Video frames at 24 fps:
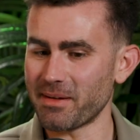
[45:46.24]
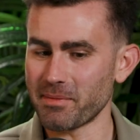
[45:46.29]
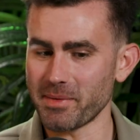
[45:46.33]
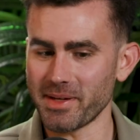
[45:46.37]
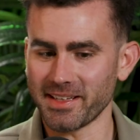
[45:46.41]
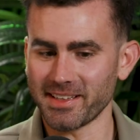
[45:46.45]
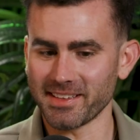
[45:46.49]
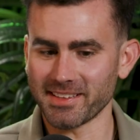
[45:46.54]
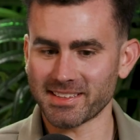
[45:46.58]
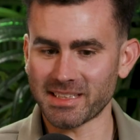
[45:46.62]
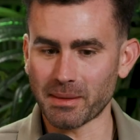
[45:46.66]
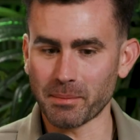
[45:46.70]
I
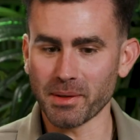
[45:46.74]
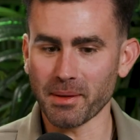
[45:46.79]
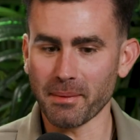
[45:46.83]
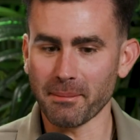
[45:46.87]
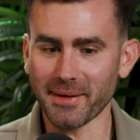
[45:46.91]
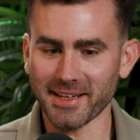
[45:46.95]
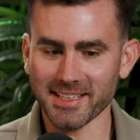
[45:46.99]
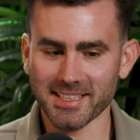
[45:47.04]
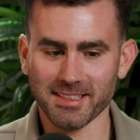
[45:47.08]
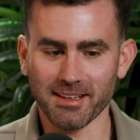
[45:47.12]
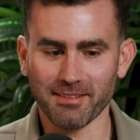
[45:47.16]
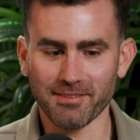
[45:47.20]
mean, some of the
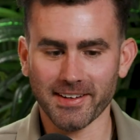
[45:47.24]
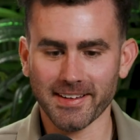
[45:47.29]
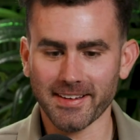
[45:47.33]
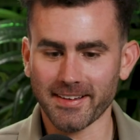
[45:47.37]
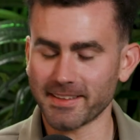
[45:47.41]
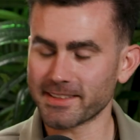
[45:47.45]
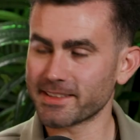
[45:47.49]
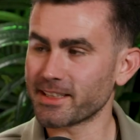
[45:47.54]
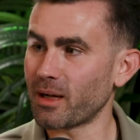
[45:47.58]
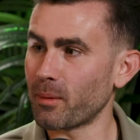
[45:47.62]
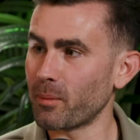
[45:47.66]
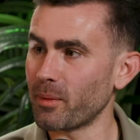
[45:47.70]
best stuff right
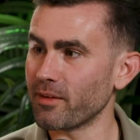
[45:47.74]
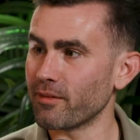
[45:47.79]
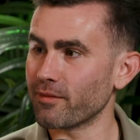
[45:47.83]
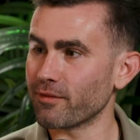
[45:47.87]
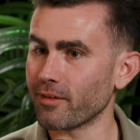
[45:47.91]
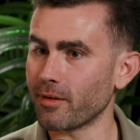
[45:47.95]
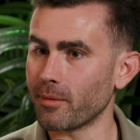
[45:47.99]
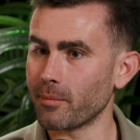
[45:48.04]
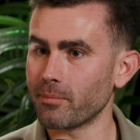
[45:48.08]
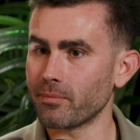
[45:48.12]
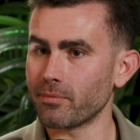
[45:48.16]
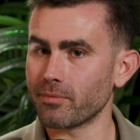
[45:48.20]
now is coming
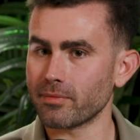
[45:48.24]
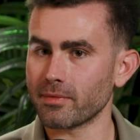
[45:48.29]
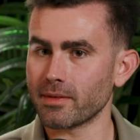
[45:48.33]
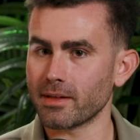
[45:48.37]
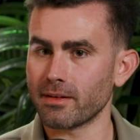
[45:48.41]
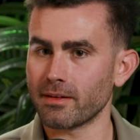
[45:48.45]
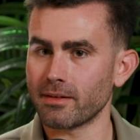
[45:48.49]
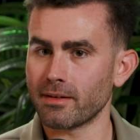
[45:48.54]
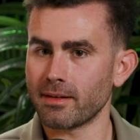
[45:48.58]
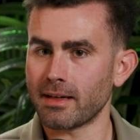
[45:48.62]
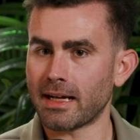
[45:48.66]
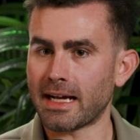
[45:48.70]
from
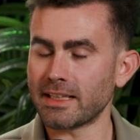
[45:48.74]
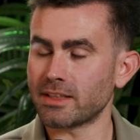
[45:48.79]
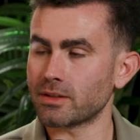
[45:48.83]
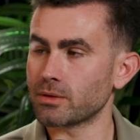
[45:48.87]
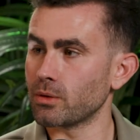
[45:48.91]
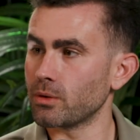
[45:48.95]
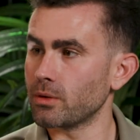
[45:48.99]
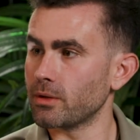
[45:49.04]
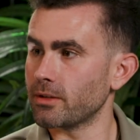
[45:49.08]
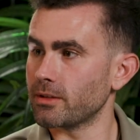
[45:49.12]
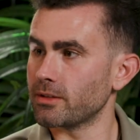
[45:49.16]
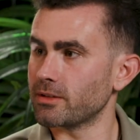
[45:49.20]
high
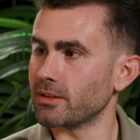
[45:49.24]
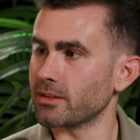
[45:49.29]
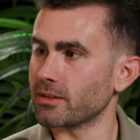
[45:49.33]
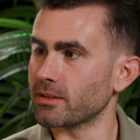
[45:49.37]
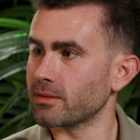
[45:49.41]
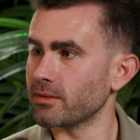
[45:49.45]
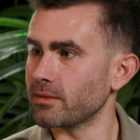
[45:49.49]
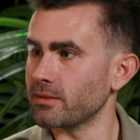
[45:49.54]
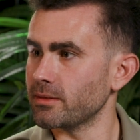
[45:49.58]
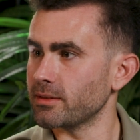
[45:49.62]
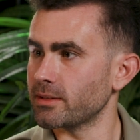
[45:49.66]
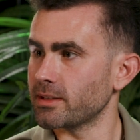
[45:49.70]
schoolers or
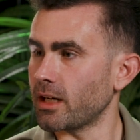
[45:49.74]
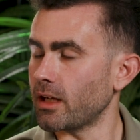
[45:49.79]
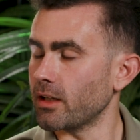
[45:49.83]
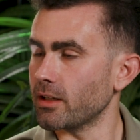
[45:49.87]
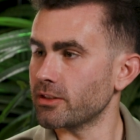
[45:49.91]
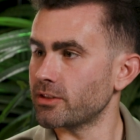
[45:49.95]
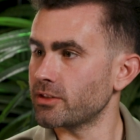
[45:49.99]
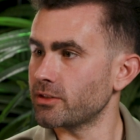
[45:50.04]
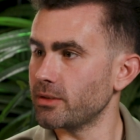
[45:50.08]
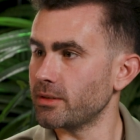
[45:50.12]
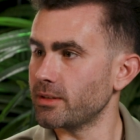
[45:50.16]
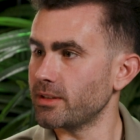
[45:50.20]

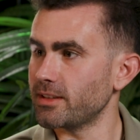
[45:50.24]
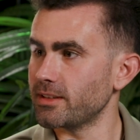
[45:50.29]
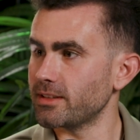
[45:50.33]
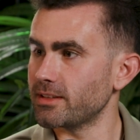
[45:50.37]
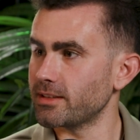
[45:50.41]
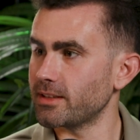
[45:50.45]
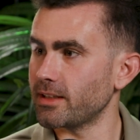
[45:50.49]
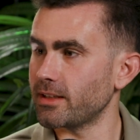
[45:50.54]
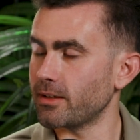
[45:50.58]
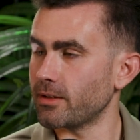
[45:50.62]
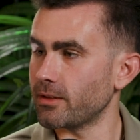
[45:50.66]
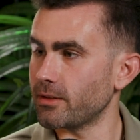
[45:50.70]
college
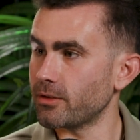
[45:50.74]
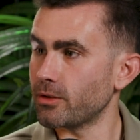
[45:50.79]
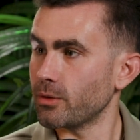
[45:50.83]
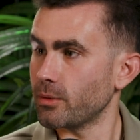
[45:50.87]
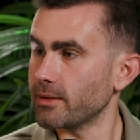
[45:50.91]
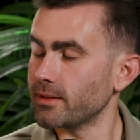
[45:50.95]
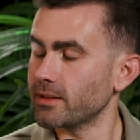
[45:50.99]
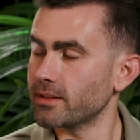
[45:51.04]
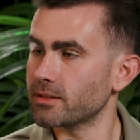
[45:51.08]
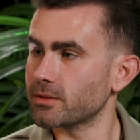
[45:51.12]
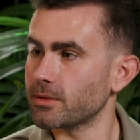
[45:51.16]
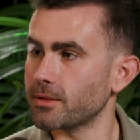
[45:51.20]
students that are
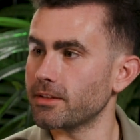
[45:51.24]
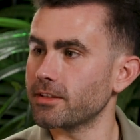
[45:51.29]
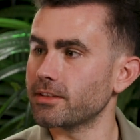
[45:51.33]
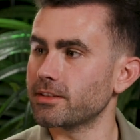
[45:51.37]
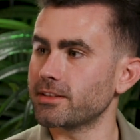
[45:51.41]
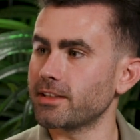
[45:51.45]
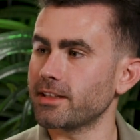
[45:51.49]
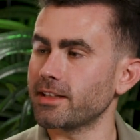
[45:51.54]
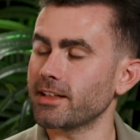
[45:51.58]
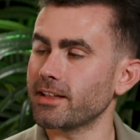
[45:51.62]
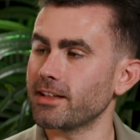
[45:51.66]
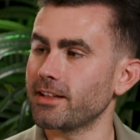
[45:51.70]
doing this sort of
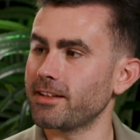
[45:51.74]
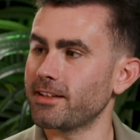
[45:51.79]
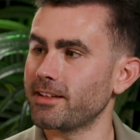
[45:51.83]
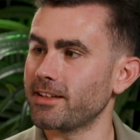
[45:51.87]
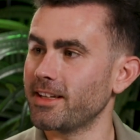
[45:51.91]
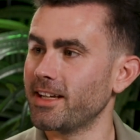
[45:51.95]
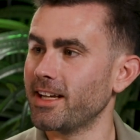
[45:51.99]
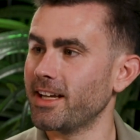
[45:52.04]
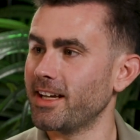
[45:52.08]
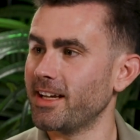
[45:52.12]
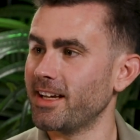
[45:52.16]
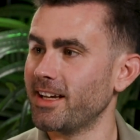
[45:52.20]
thing.
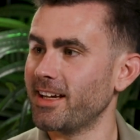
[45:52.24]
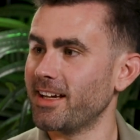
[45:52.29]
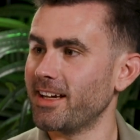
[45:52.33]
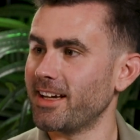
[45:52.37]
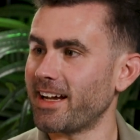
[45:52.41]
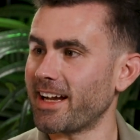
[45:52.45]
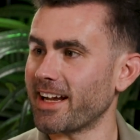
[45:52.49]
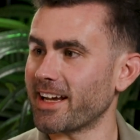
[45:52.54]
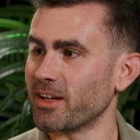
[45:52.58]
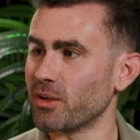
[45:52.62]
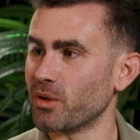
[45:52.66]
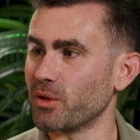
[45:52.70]
And
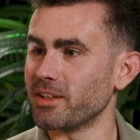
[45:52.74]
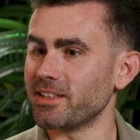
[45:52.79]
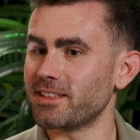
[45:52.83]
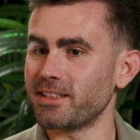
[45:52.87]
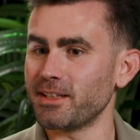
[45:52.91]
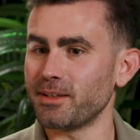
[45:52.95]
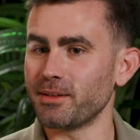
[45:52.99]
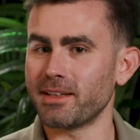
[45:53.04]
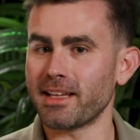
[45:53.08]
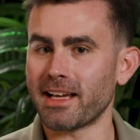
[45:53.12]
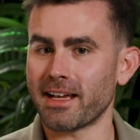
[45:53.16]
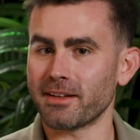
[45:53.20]
I can only
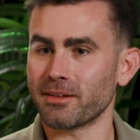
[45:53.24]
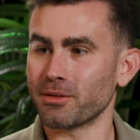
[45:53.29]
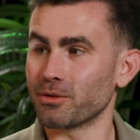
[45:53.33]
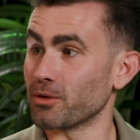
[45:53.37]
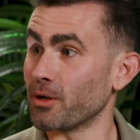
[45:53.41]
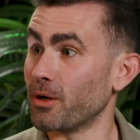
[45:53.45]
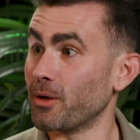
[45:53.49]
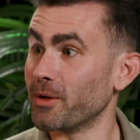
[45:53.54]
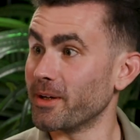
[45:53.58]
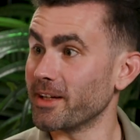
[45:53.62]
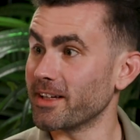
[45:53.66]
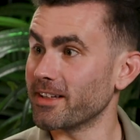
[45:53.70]
see that
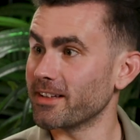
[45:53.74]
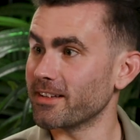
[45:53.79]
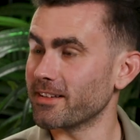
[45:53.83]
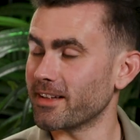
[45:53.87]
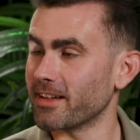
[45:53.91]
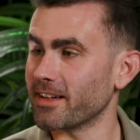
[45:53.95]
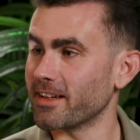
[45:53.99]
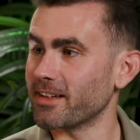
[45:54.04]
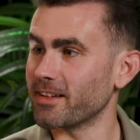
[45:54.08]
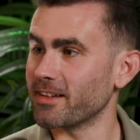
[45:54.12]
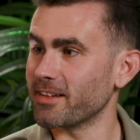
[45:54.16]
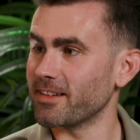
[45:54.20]
growing.
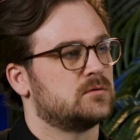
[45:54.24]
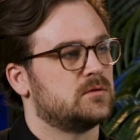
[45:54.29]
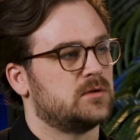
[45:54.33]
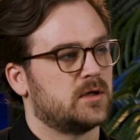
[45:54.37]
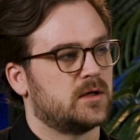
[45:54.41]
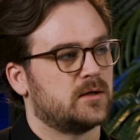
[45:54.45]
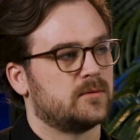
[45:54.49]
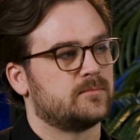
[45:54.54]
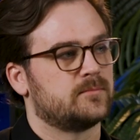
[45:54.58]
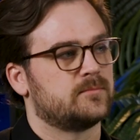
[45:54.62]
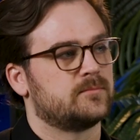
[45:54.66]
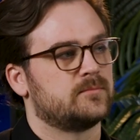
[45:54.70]
Like,
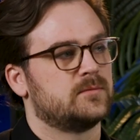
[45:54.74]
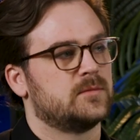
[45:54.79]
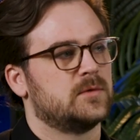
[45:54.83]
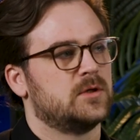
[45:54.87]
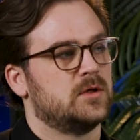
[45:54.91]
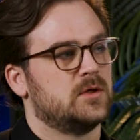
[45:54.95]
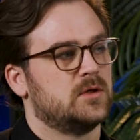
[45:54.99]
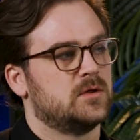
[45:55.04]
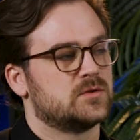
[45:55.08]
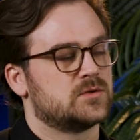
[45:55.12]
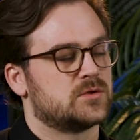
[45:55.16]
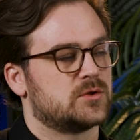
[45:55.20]
yeah.
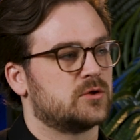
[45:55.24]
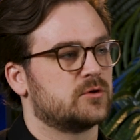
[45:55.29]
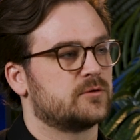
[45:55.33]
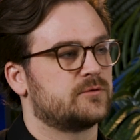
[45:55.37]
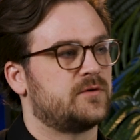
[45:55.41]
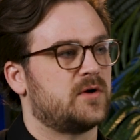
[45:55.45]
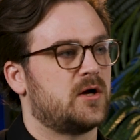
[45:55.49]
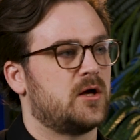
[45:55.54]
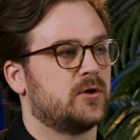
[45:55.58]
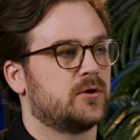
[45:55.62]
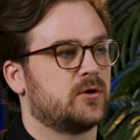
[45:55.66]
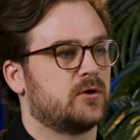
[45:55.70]
So they're
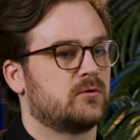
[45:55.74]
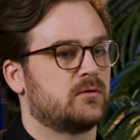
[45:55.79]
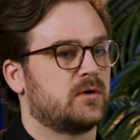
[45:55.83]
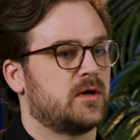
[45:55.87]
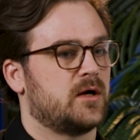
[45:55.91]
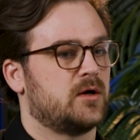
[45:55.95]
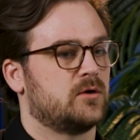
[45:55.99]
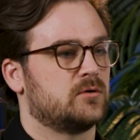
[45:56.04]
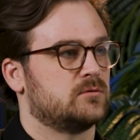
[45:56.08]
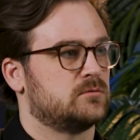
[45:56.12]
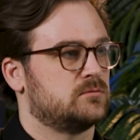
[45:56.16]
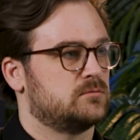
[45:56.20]
following
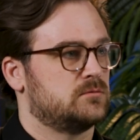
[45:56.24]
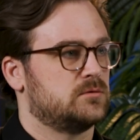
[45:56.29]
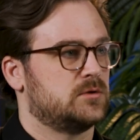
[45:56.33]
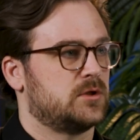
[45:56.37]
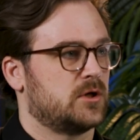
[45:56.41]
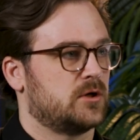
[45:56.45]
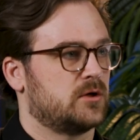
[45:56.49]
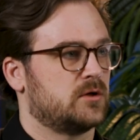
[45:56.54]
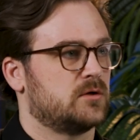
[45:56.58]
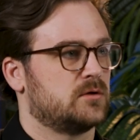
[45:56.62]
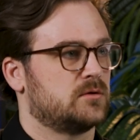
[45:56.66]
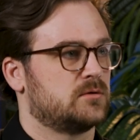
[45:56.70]
around
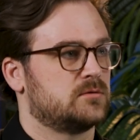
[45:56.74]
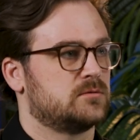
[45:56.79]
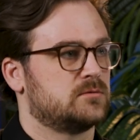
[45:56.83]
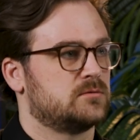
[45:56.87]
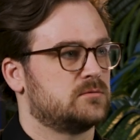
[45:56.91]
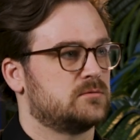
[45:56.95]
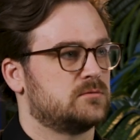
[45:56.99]
their